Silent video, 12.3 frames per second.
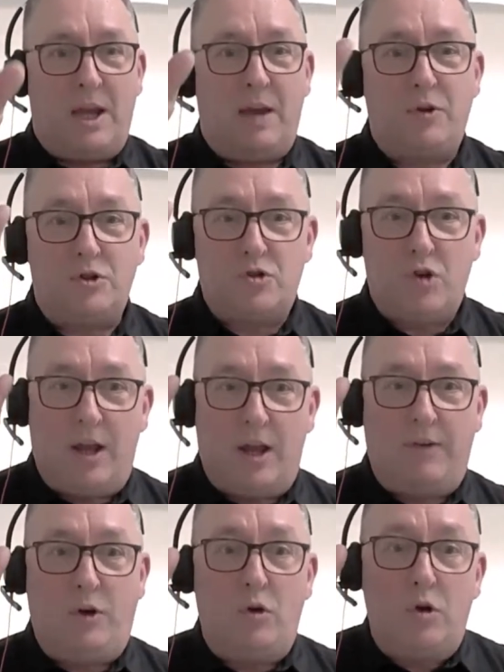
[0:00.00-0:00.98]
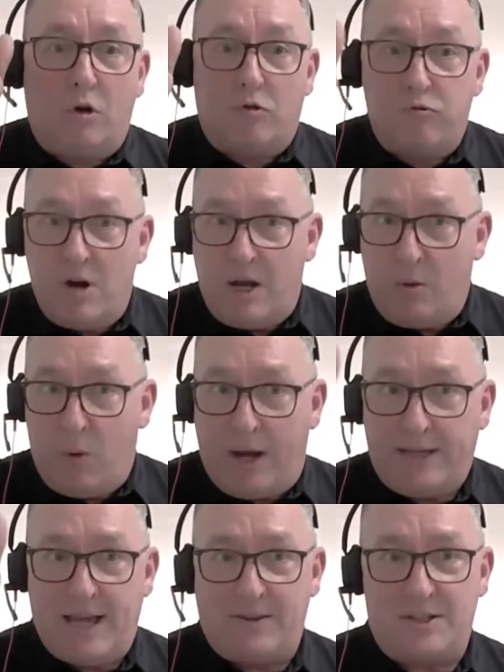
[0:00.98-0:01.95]
if you're trying to, if you look really
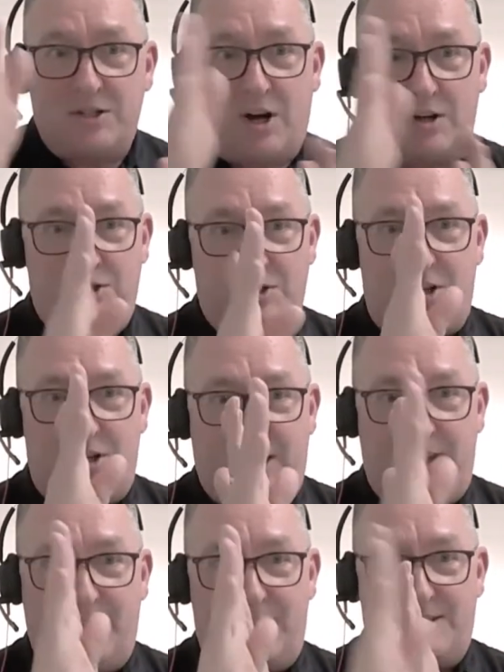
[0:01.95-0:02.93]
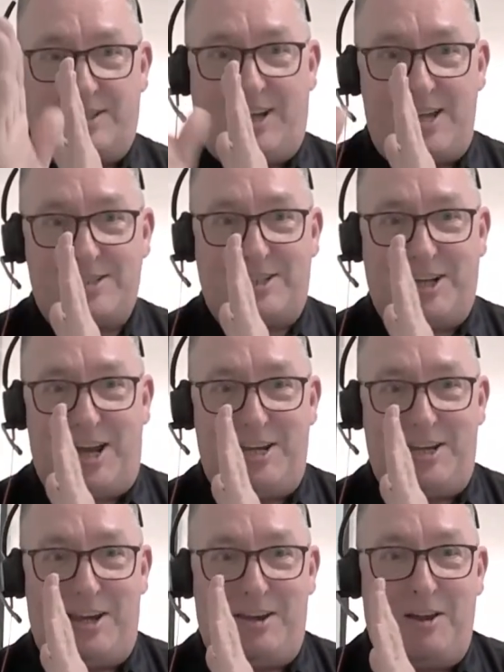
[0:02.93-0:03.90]
way down the side, you start to get this
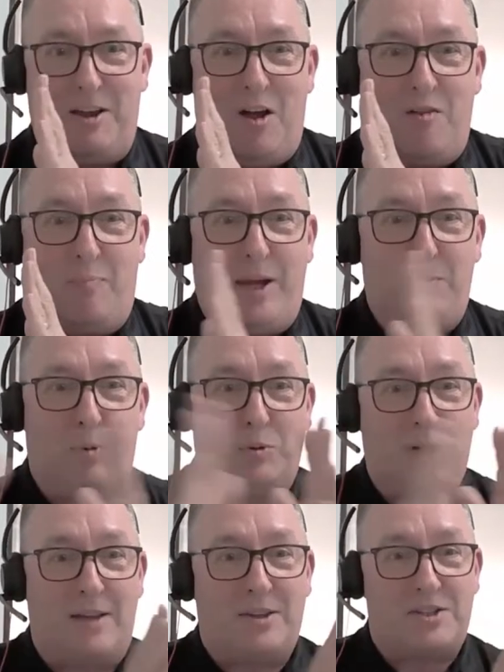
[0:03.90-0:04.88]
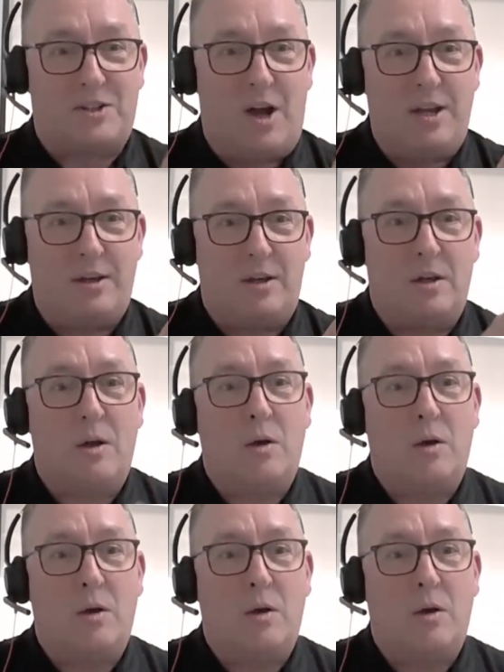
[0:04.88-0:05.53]
cascading of people down the side.